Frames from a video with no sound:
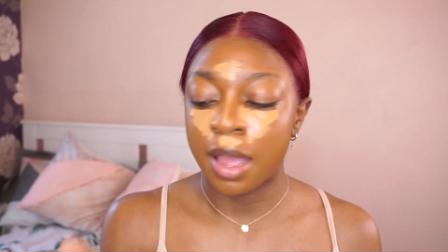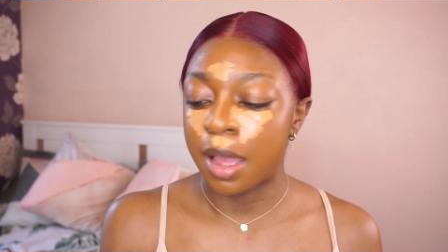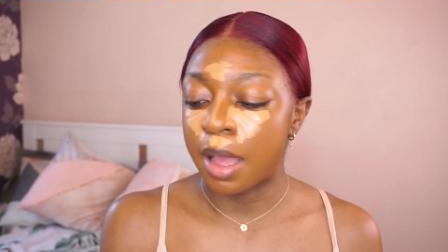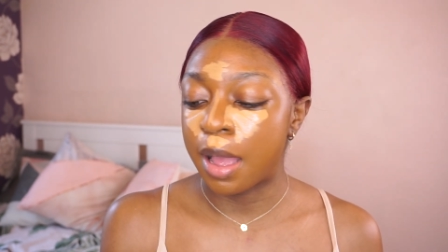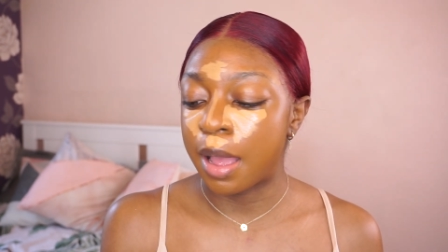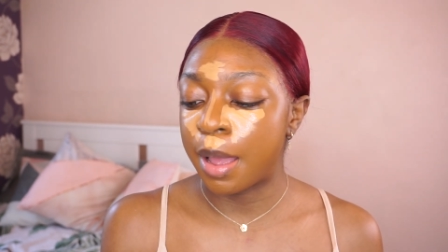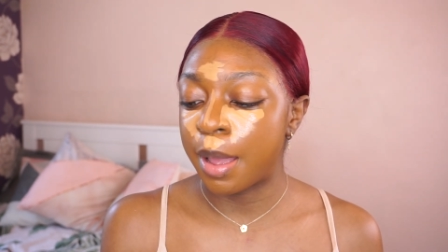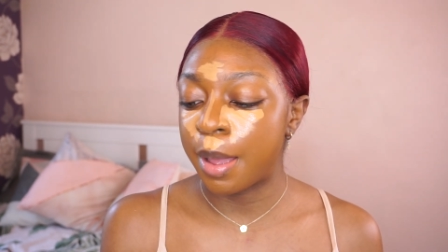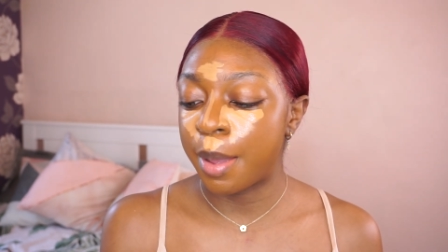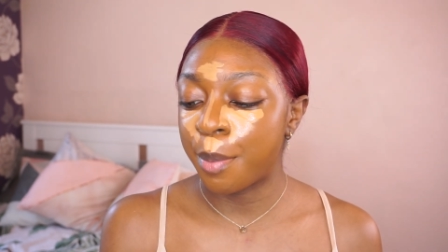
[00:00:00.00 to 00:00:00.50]

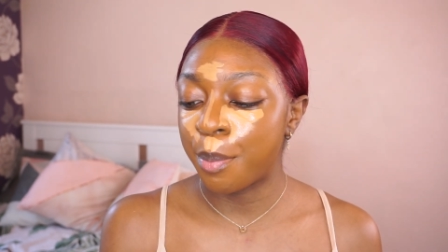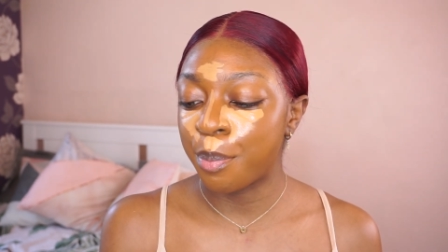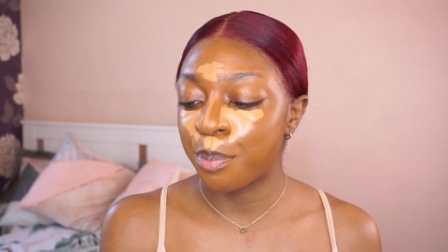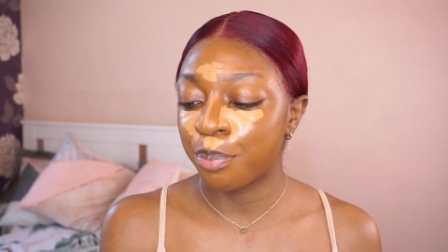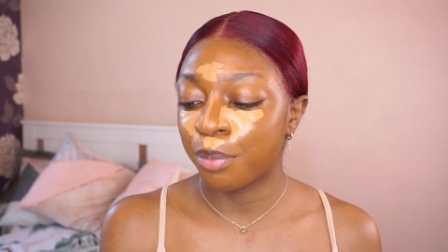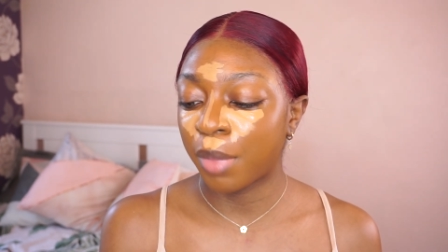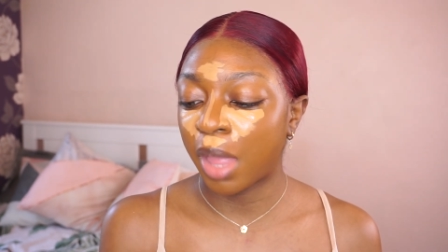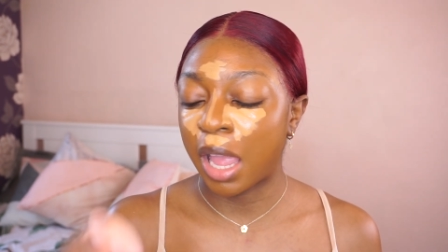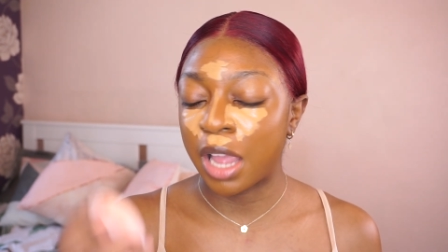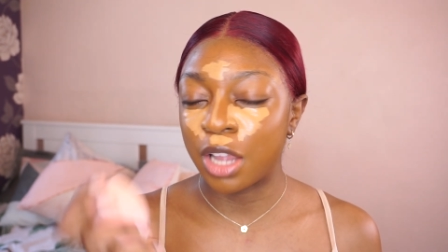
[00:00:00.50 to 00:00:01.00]

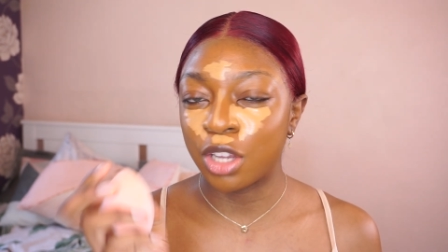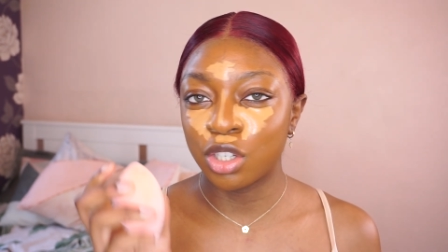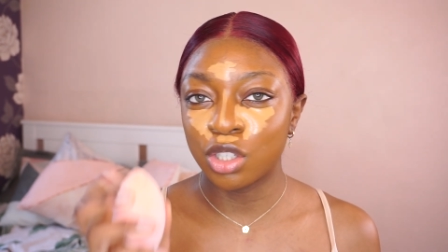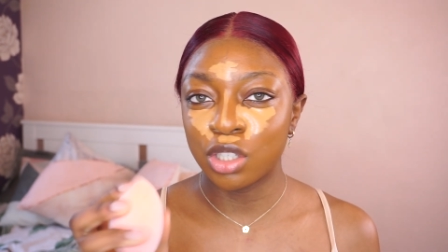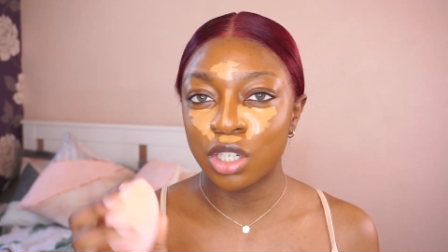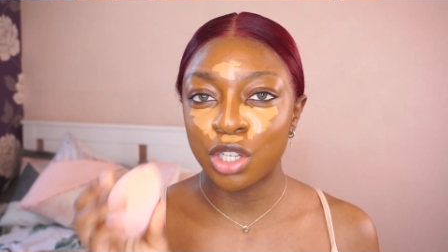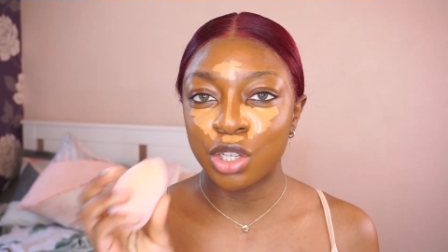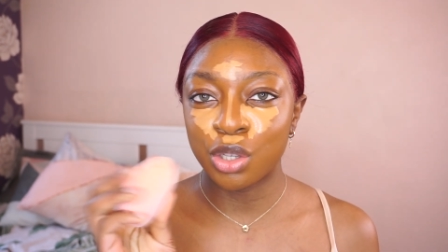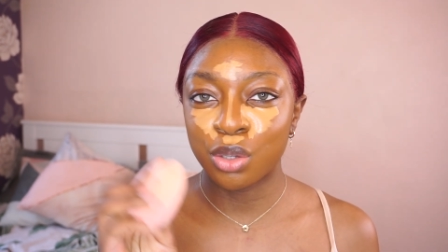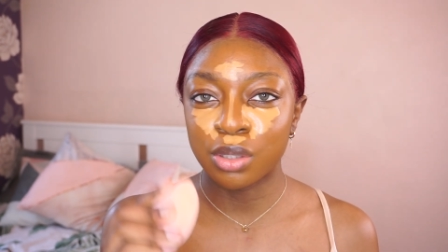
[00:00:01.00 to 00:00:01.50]
I
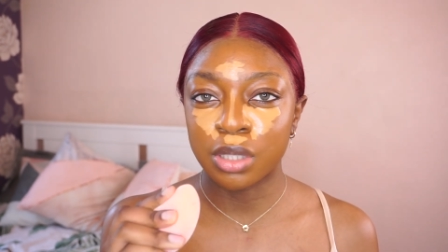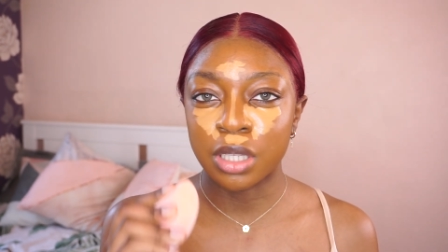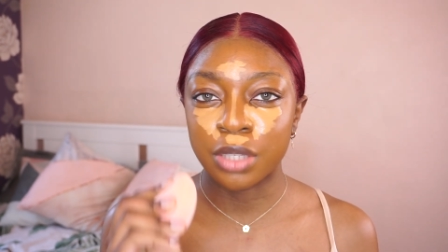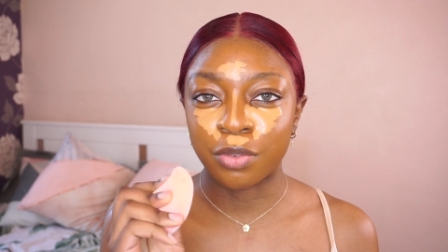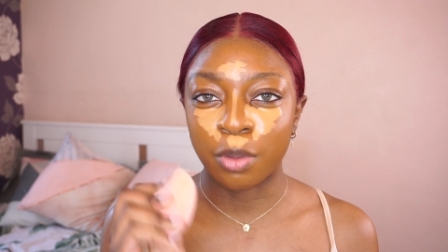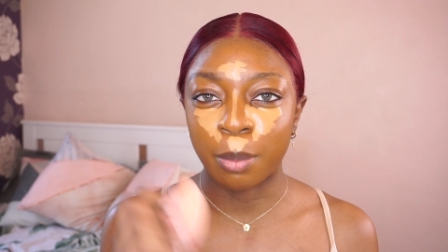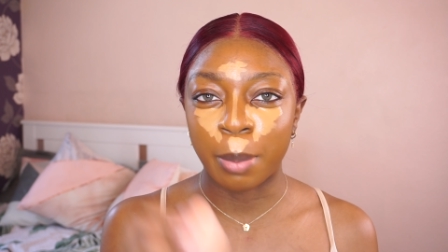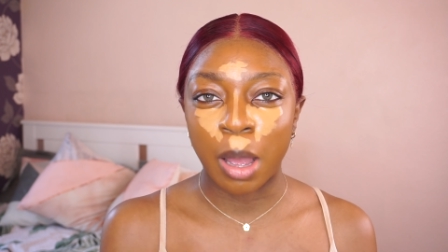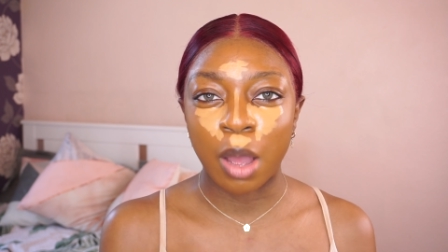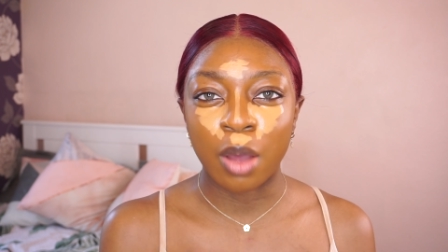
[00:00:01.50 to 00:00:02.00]
usually use this
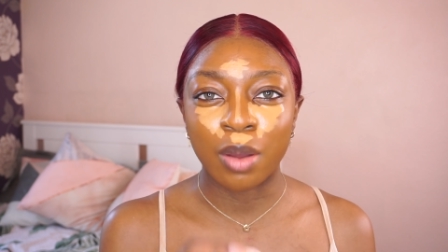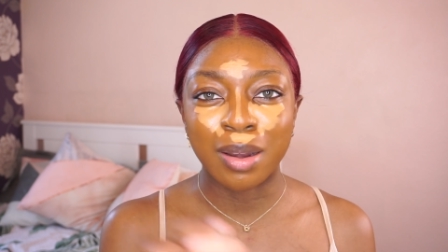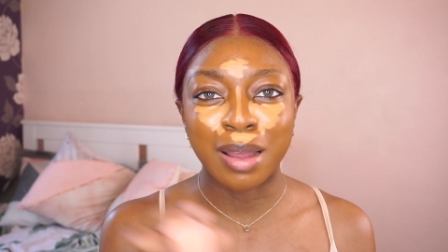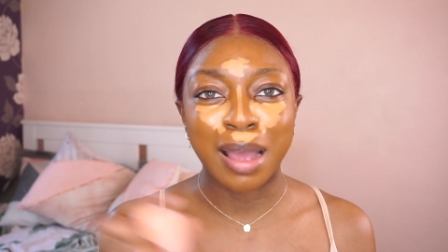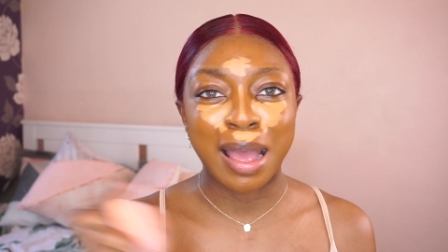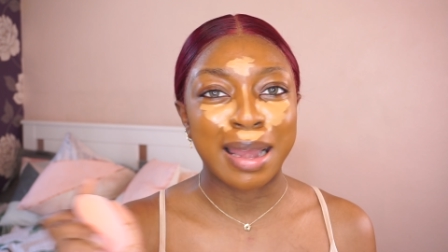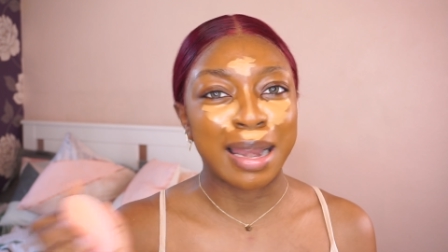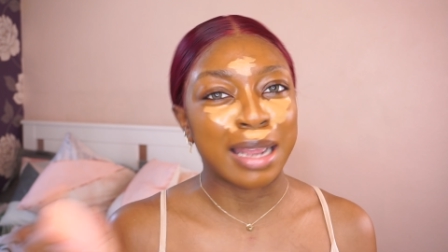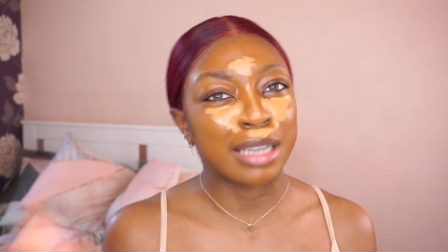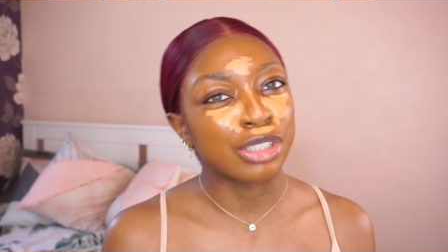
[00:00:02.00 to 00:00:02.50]
for powder
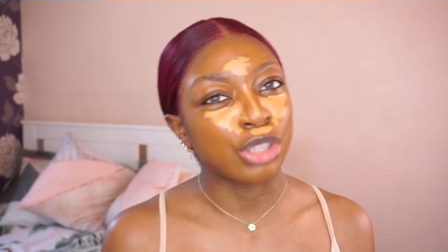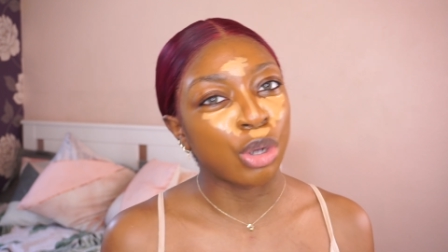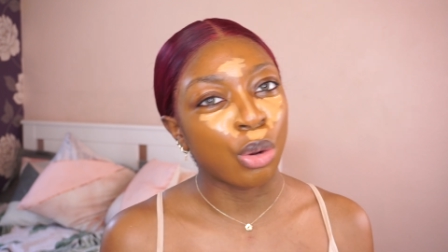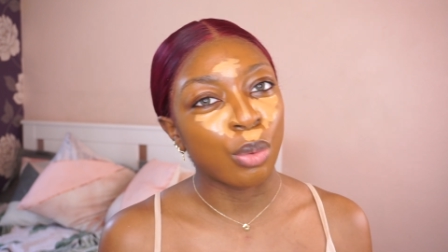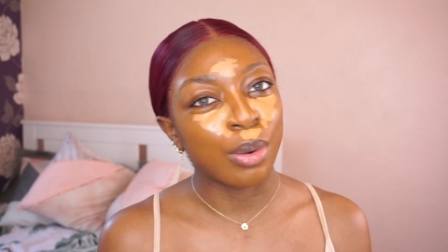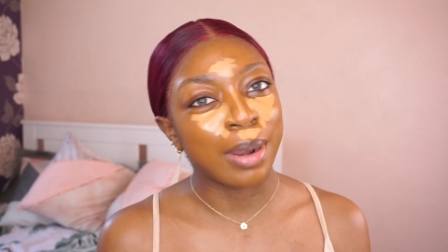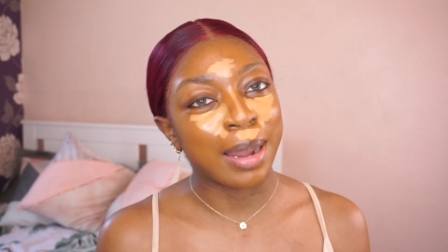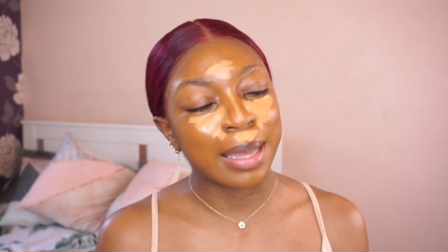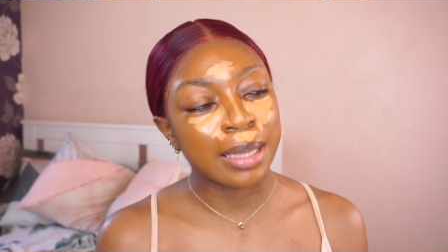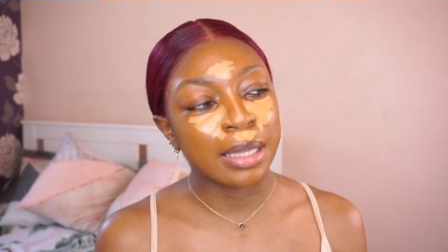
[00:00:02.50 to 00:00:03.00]
and I
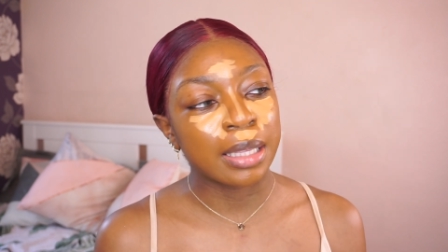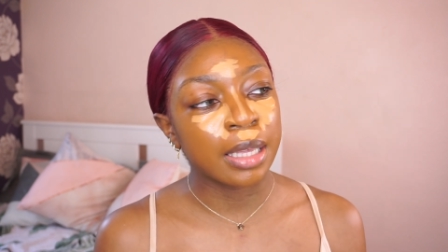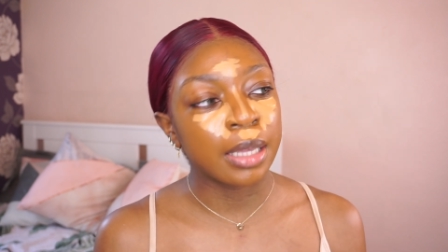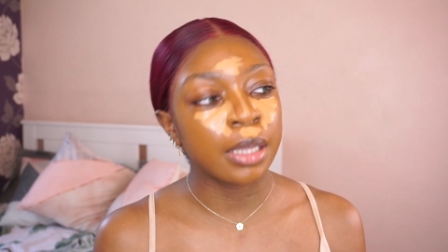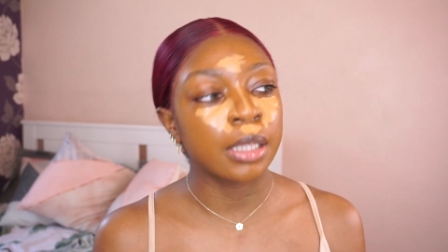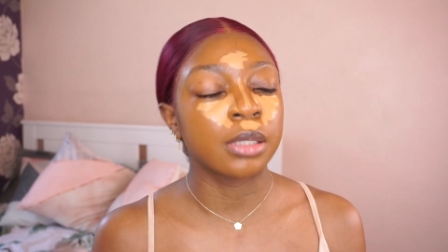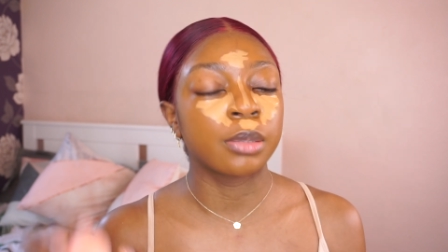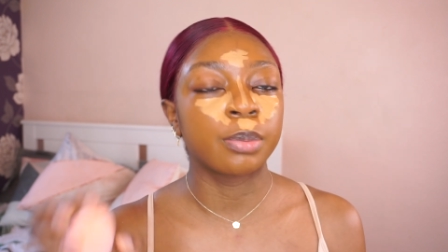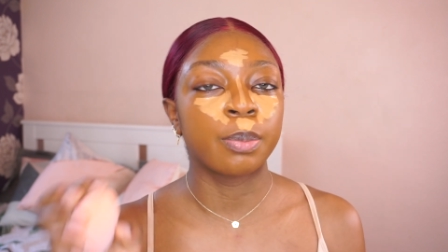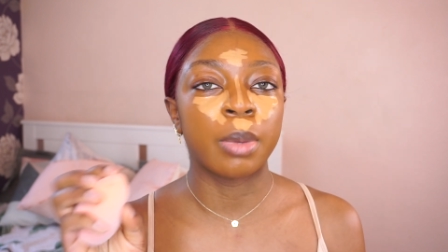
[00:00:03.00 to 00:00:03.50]
don't like it,